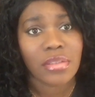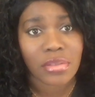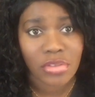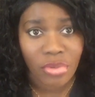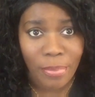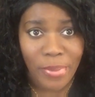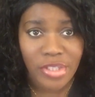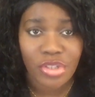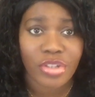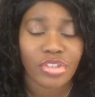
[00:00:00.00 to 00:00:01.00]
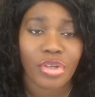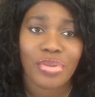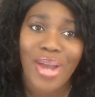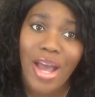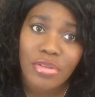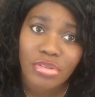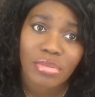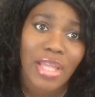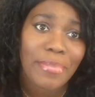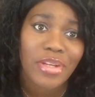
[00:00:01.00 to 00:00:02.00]
do a budget or show you how to,
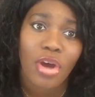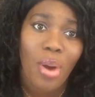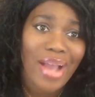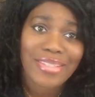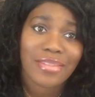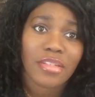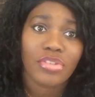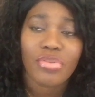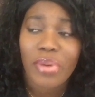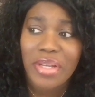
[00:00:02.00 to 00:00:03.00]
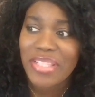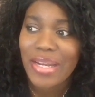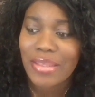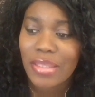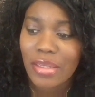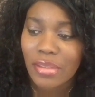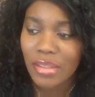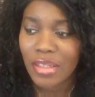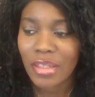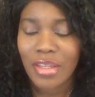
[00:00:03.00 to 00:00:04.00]
let me know. I just didn't do one because I didn't think
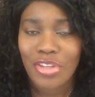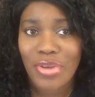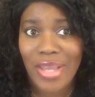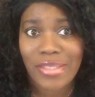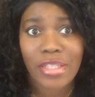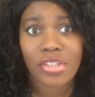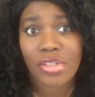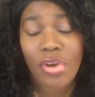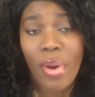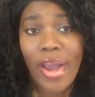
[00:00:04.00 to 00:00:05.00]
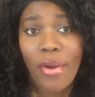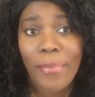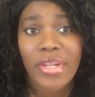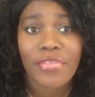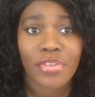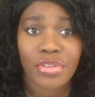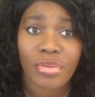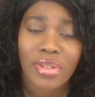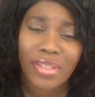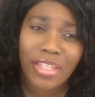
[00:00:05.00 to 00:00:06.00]
you guys need to know how. But if you
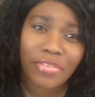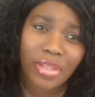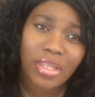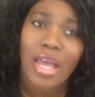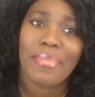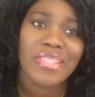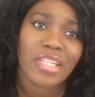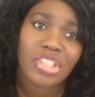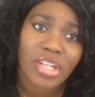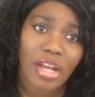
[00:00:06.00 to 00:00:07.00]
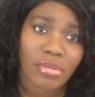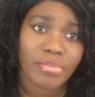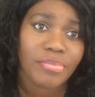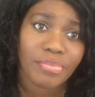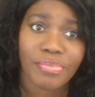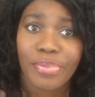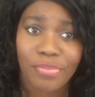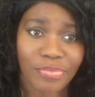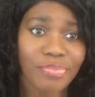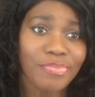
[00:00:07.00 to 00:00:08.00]
do, leave it in the comment section.
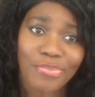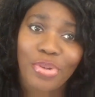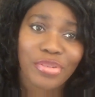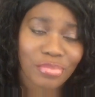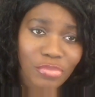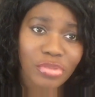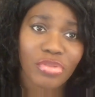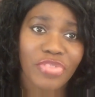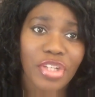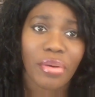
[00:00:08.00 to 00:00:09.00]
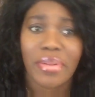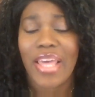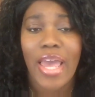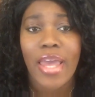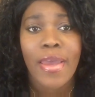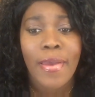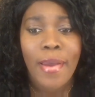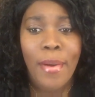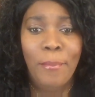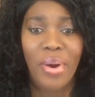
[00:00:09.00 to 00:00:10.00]
We'll do a video on that.
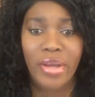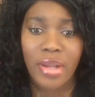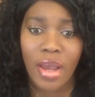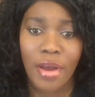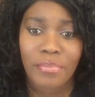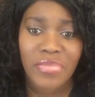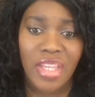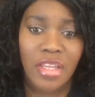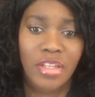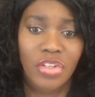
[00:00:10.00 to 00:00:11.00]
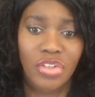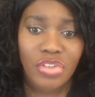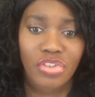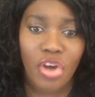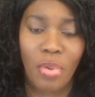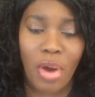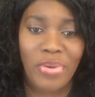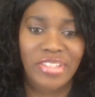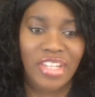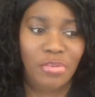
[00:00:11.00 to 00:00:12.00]
But so what
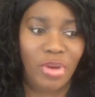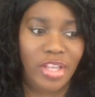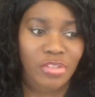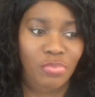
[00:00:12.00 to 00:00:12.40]
we did was